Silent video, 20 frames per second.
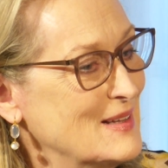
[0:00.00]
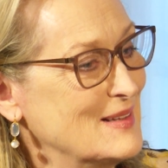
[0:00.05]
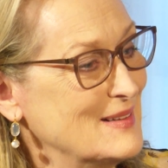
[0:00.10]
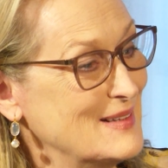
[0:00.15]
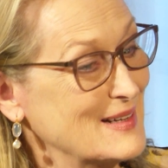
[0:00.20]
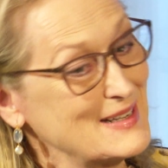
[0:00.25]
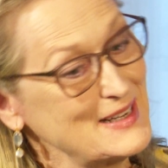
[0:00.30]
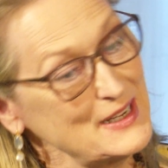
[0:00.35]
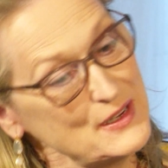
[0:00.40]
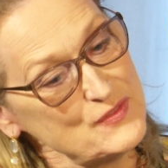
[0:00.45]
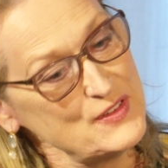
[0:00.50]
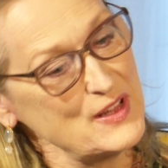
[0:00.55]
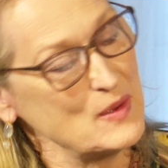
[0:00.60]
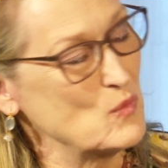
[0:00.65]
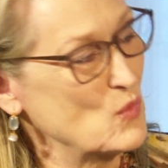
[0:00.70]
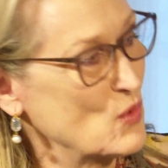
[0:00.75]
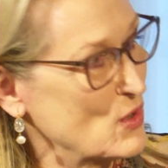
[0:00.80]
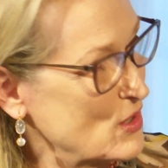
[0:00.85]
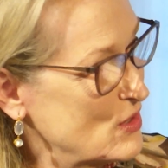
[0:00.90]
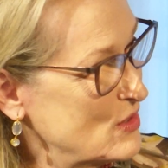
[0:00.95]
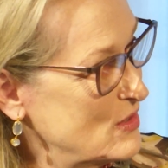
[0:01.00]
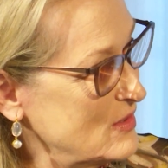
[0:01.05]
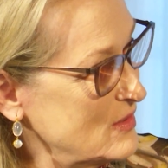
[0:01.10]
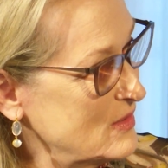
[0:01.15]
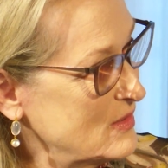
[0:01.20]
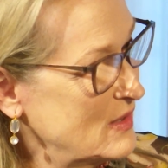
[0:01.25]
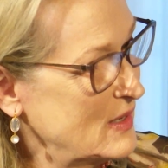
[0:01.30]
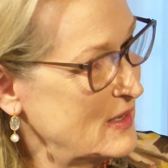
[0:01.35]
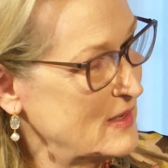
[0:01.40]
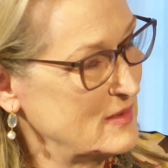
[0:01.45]
that give them work
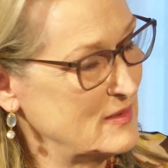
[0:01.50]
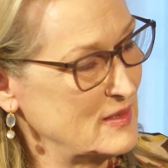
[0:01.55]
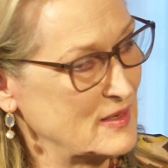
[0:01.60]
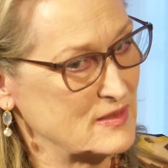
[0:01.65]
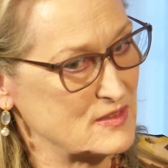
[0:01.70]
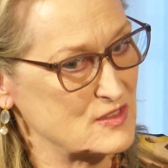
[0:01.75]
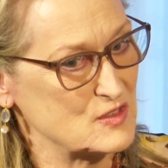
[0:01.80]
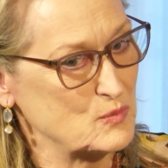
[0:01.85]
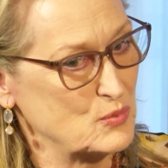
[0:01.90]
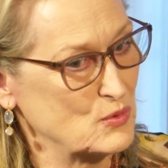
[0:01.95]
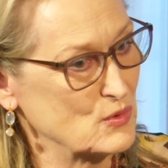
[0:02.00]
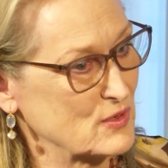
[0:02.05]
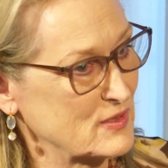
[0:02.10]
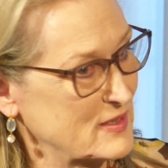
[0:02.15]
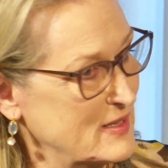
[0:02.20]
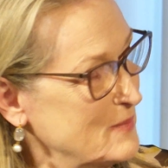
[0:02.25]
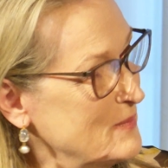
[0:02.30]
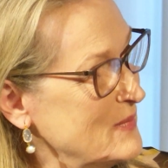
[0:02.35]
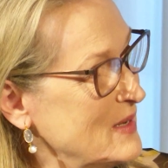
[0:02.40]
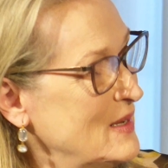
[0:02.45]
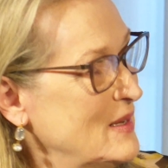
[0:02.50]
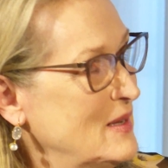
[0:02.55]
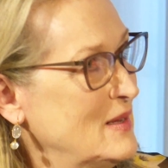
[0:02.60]
and that support them.